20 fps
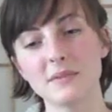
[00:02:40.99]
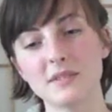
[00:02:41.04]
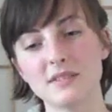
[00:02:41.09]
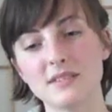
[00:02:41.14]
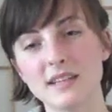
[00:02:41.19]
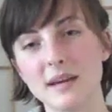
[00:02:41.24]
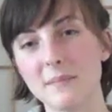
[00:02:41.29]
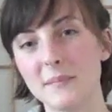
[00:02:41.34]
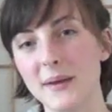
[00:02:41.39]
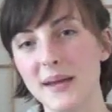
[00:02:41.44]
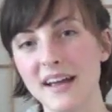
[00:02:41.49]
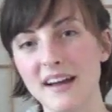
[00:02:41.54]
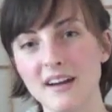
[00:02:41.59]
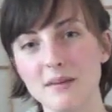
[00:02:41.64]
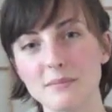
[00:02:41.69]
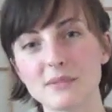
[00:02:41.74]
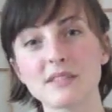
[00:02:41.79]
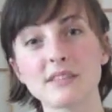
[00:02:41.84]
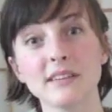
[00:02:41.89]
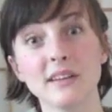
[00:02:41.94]
stepping
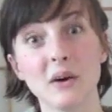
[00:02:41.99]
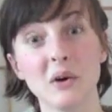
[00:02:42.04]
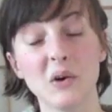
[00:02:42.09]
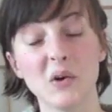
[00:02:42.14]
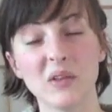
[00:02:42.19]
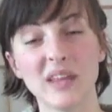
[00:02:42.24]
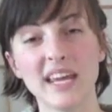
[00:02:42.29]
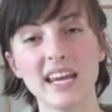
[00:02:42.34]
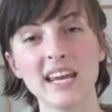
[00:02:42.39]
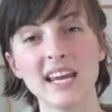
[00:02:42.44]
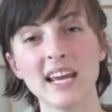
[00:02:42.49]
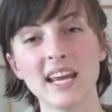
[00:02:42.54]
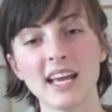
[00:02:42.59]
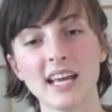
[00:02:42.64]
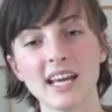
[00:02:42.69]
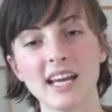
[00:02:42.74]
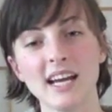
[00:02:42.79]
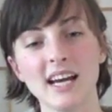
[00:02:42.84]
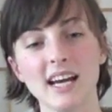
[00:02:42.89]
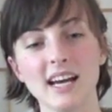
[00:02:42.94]
up slowly.
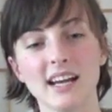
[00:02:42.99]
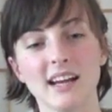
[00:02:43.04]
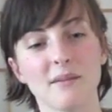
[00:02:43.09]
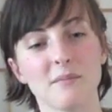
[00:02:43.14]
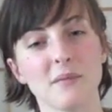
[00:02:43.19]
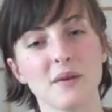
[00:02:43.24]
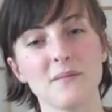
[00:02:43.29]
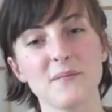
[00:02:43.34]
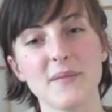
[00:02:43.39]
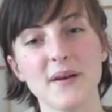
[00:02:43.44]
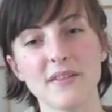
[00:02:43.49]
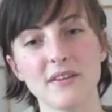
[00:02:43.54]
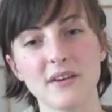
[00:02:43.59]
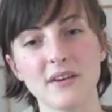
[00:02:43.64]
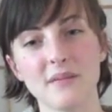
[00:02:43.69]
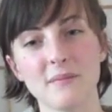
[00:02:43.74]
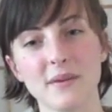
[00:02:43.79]
I had my mother,